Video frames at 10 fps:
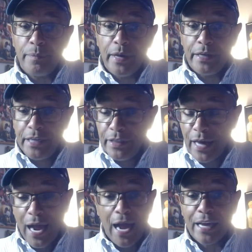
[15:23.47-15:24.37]
and
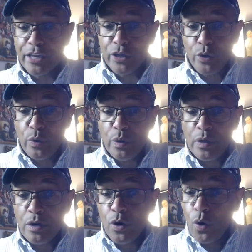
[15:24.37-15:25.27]
either IQ
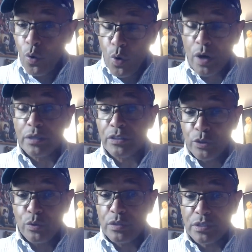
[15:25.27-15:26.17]
or
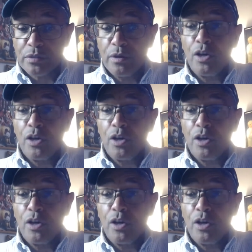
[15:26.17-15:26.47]
Deuce